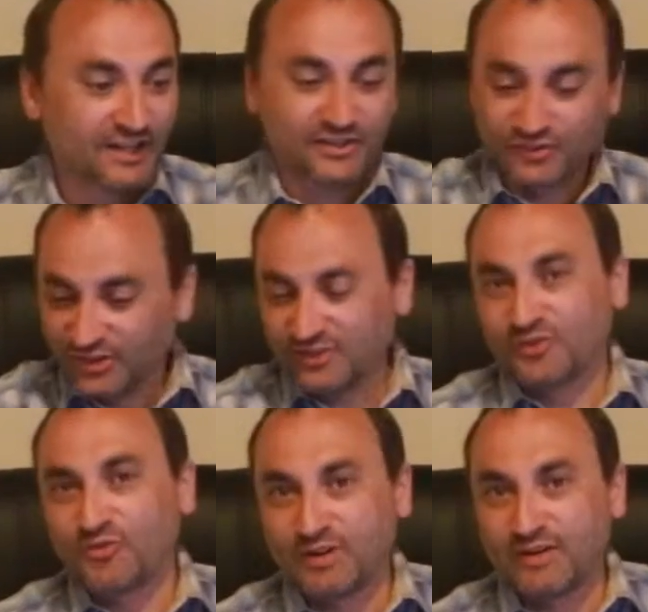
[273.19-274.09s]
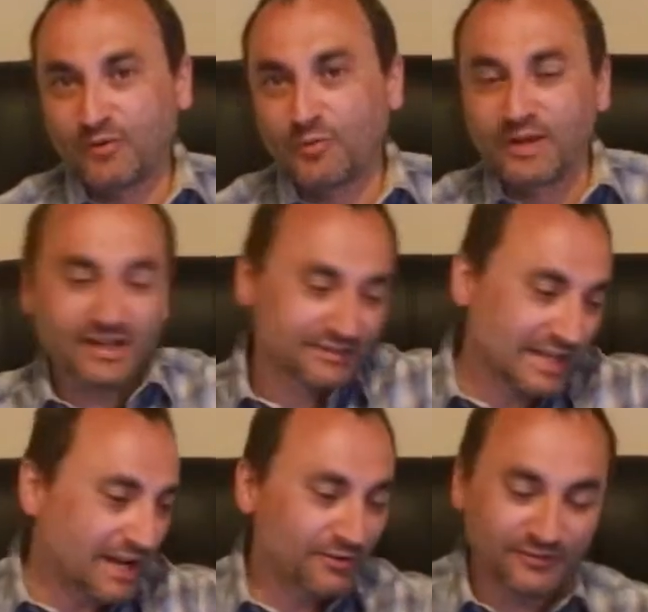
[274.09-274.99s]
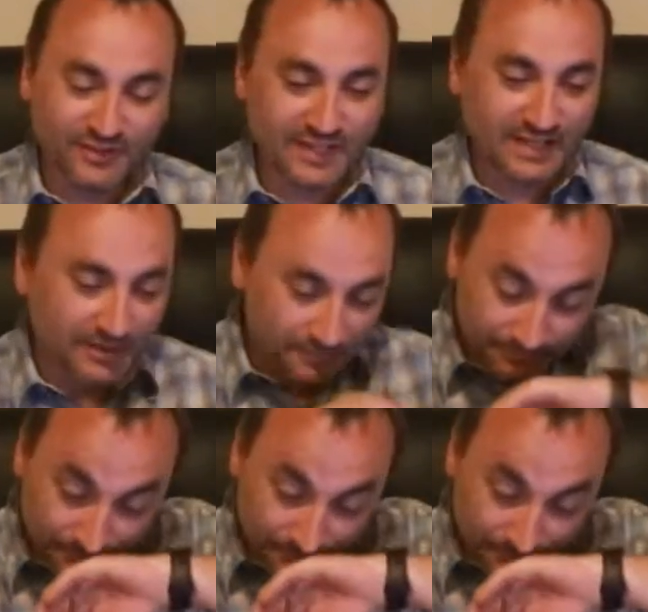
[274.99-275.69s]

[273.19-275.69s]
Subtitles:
Shit's going everywhere. We got towels laid out.